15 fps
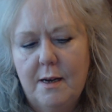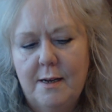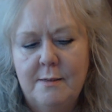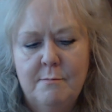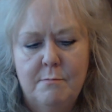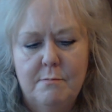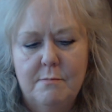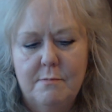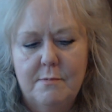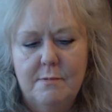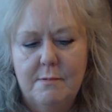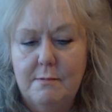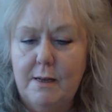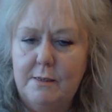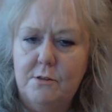and
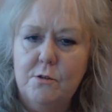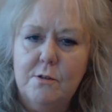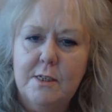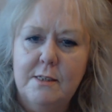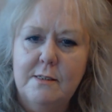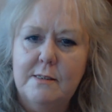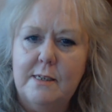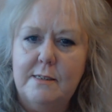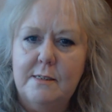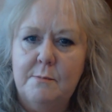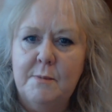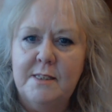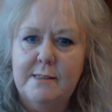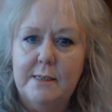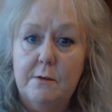I do consider
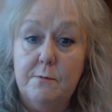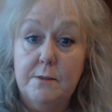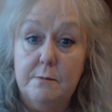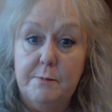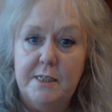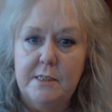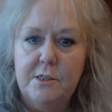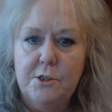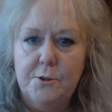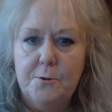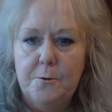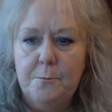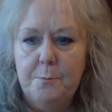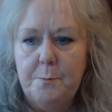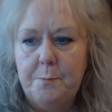myself
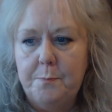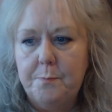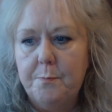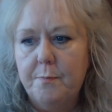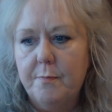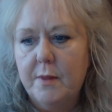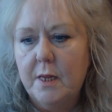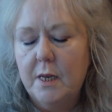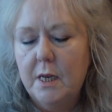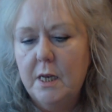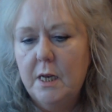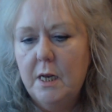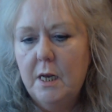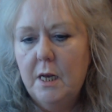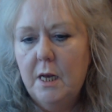spiritual,
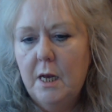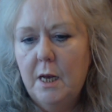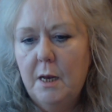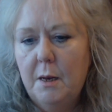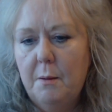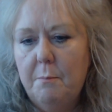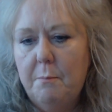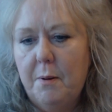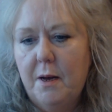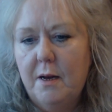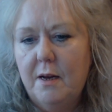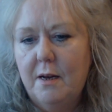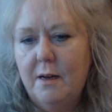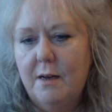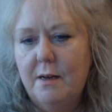
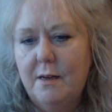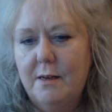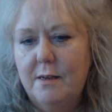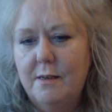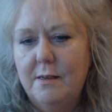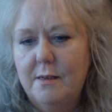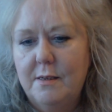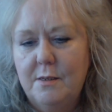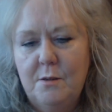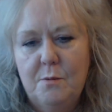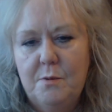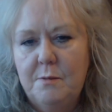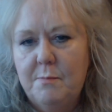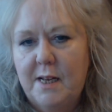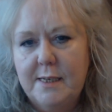but you
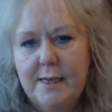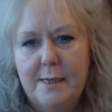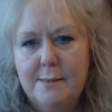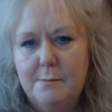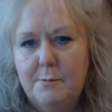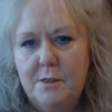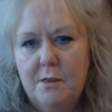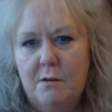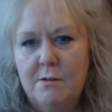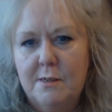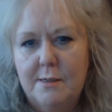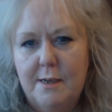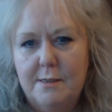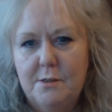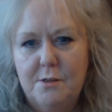know, when my kids were
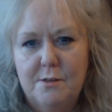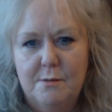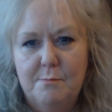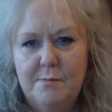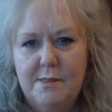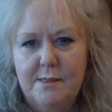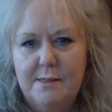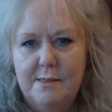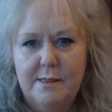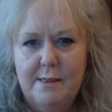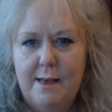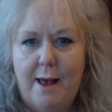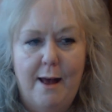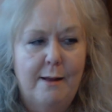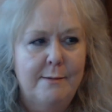younger, I took them to
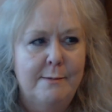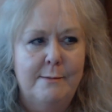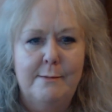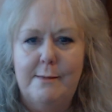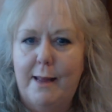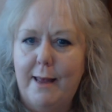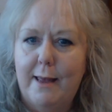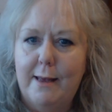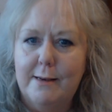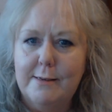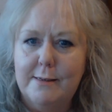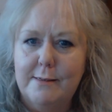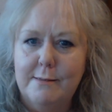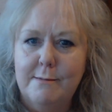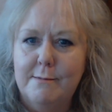see Ant and
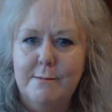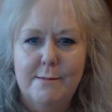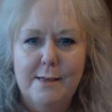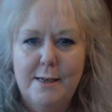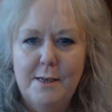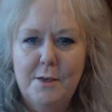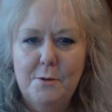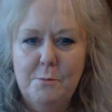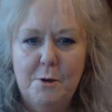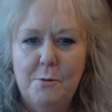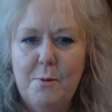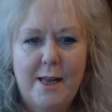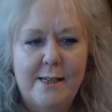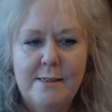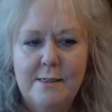Dec, and we
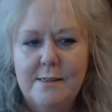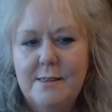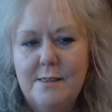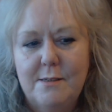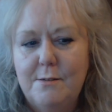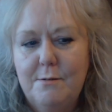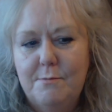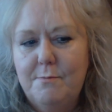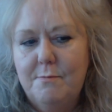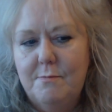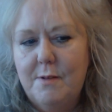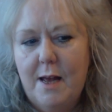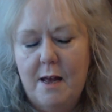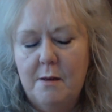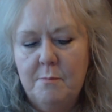went to
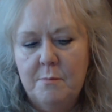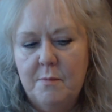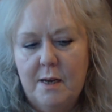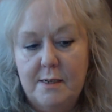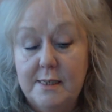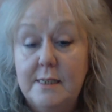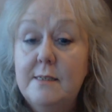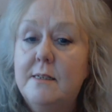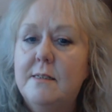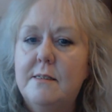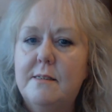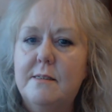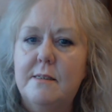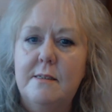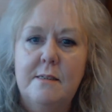um,
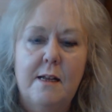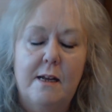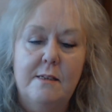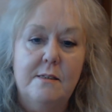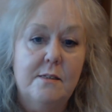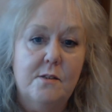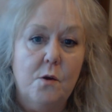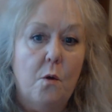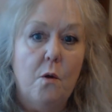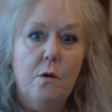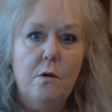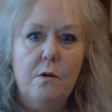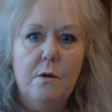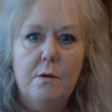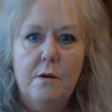arenas and, and
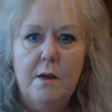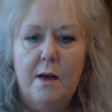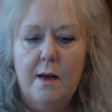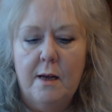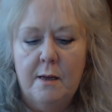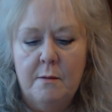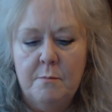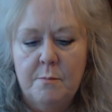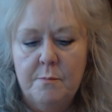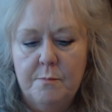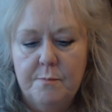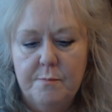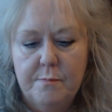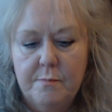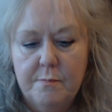saw
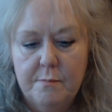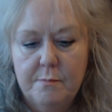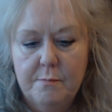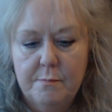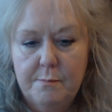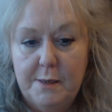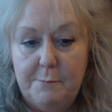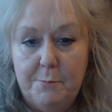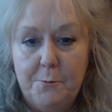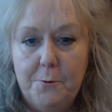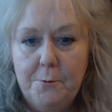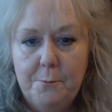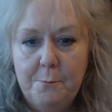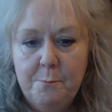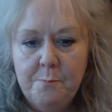um,
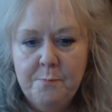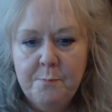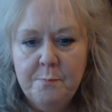people.